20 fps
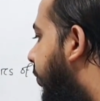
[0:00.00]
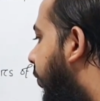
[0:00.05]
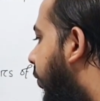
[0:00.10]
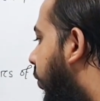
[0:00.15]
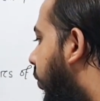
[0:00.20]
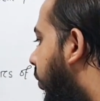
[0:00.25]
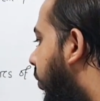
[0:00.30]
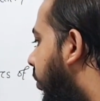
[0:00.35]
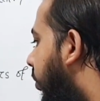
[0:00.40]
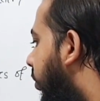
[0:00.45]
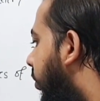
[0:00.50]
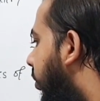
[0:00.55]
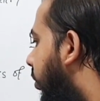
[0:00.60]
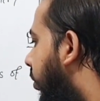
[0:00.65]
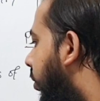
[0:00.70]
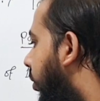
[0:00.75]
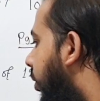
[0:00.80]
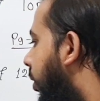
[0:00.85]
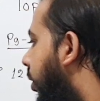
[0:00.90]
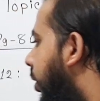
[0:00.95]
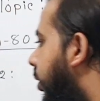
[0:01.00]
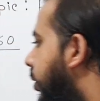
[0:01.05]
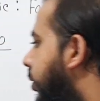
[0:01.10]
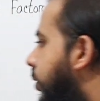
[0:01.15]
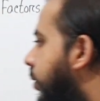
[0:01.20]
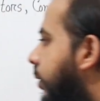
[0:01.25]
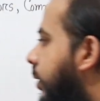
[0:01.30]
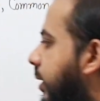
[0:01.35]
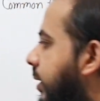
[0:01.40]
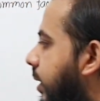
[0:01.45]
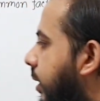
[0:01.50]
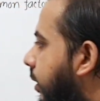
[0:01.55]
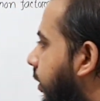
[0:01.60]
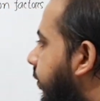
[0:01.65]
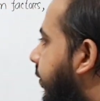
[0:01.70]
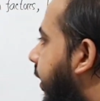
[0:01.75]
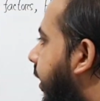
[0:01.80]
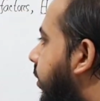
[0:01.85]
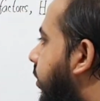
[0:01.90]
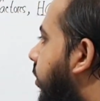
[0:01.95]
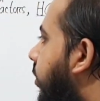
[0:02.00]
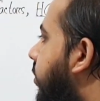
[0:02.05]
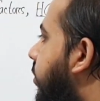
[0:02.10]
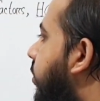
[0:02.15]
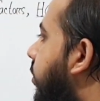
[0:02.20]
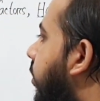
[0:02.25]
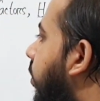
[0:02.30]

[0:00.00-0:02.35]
4. So these are the factors